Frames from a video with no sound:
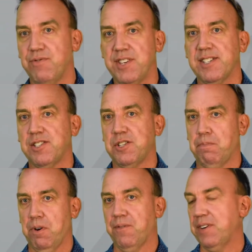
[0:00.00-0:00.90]
this is the
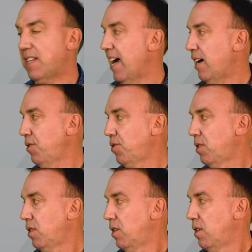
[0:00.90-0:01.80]
perfect house,
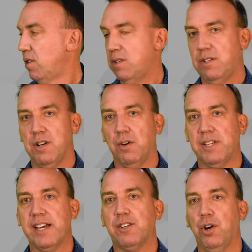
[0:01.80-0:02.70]
don't
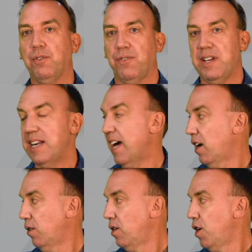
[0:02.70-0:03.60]
get cold feet now.
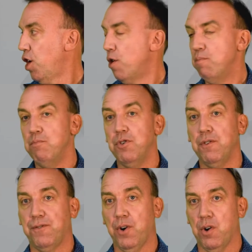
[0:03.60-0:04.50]
Move
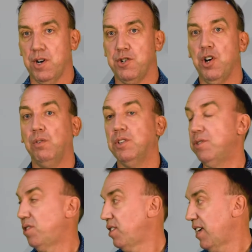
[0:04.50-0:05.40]
forward. Don't lose
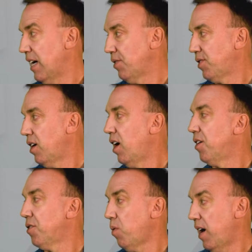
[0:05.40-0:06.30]
this house.
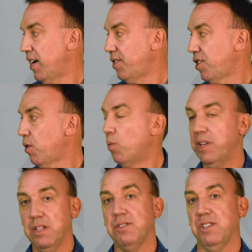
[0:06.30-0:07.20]
Otherwise, we
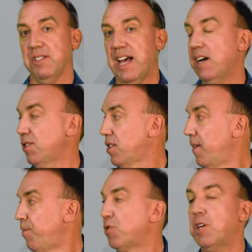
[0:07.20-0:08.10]
lose this house,
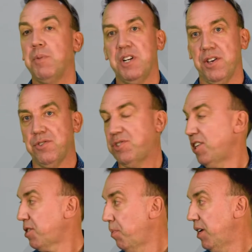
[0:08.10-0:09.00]
could be another
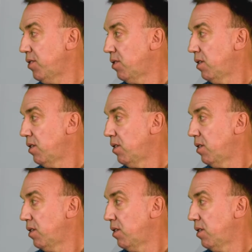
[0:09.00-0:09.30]
6 months